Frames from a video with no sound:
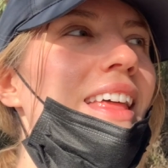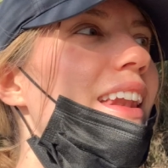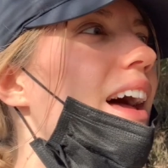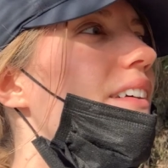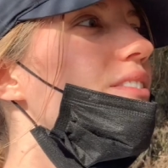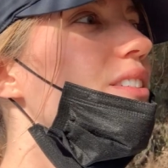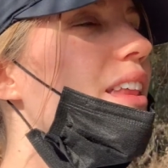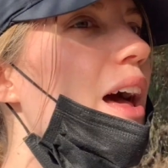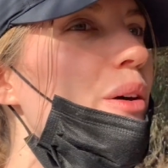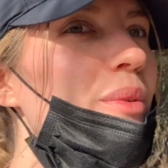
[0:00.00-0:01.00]
then after
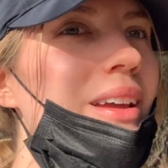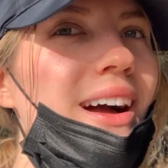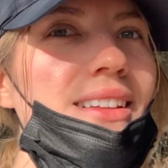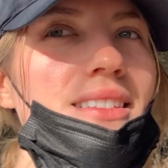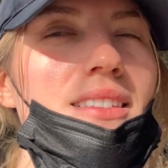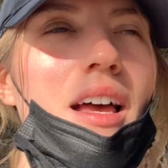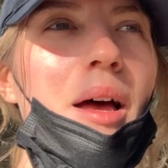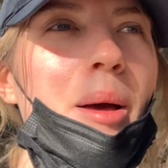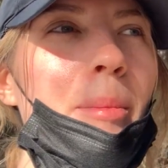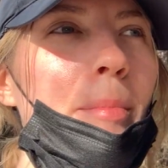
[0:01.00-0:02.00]
that, we got
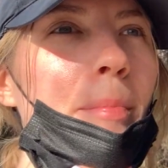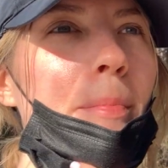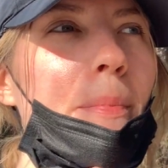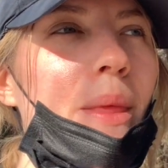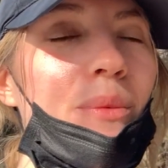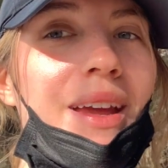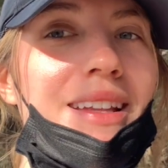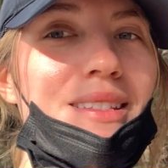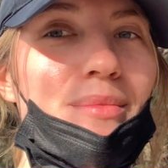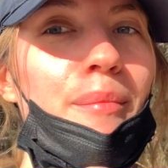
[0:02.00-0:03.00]
some
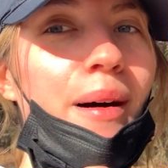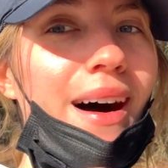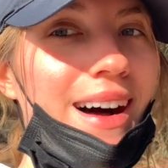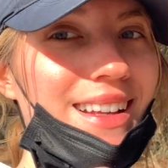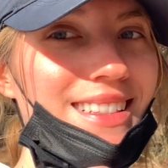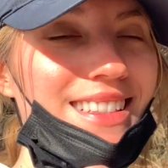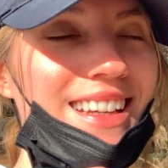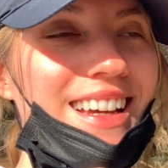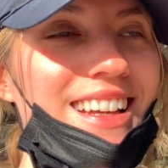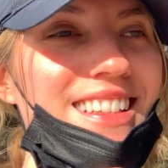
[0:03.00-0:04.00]

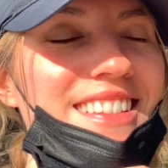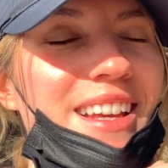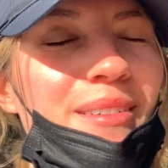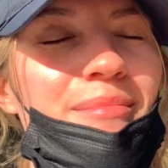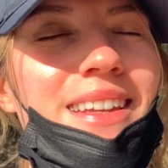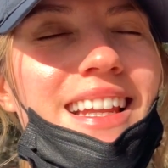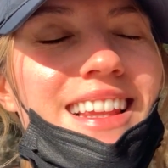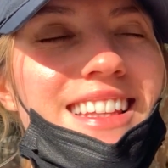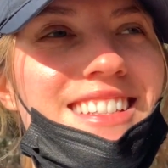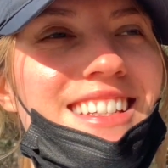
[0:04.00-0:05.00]
pasta, some
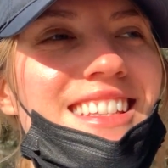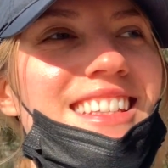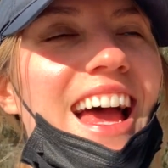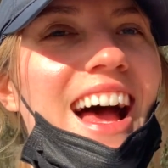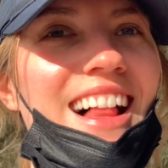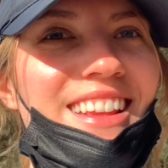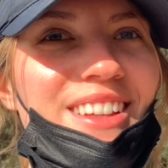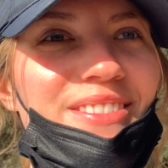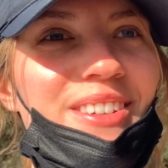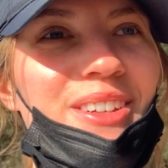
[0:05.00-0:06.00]
delicious
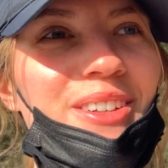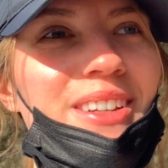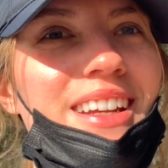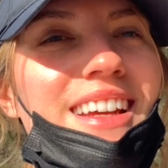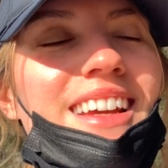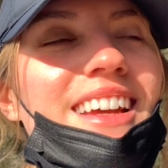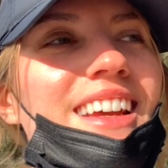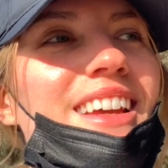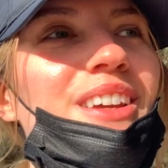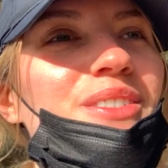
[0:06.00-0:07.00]
Italian food.
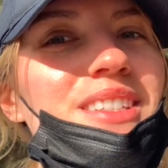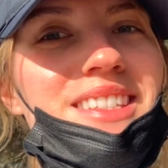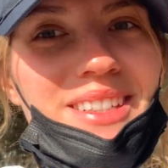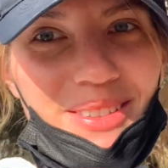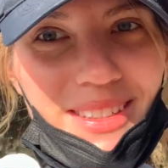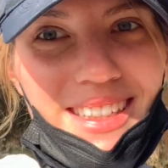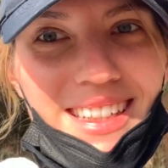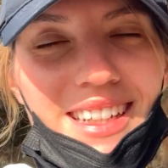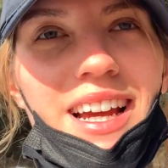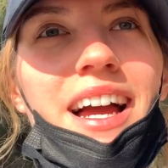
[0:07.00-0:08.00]
It was so good.
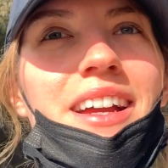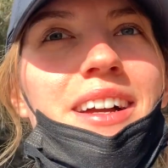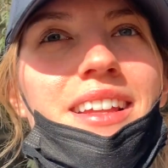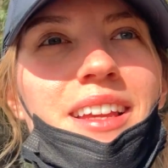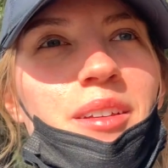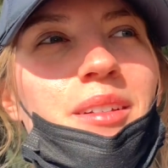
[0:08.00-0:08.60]
I got like